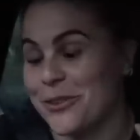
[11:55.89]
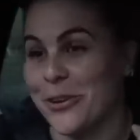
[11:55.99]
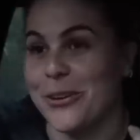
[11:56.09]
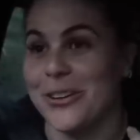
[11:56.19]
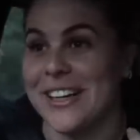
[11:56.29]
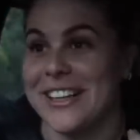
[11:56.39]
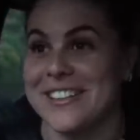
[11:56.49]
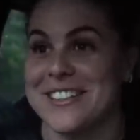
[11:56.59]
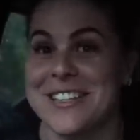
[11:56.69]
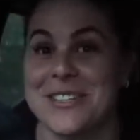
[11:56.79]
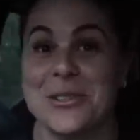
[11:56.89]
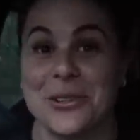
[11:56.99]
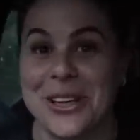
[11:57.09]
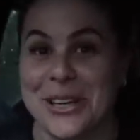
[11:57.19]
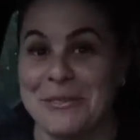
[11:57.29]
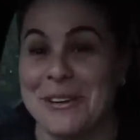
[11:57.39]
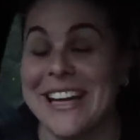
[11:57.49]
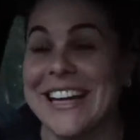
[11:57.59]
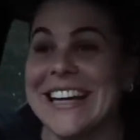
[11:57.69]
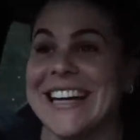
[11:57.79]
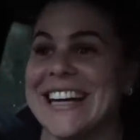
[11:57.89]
phone and she's talking to me